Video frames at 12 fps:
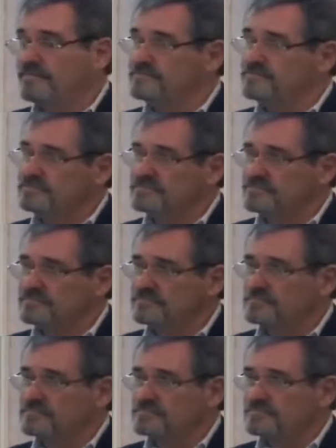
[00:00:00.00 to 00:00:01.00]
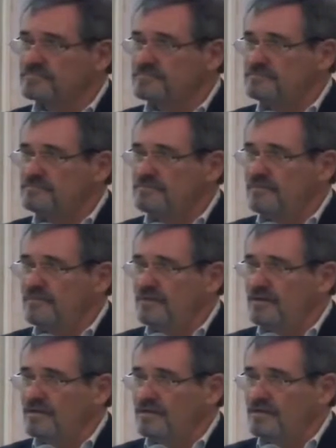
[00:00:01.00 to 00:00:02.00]

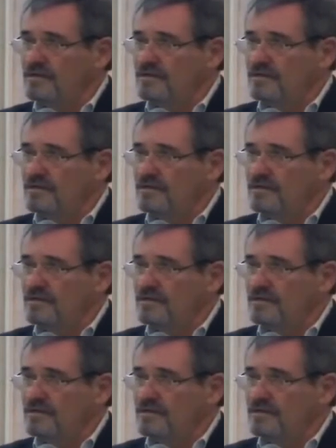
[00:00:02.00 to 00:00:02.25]
[no speech]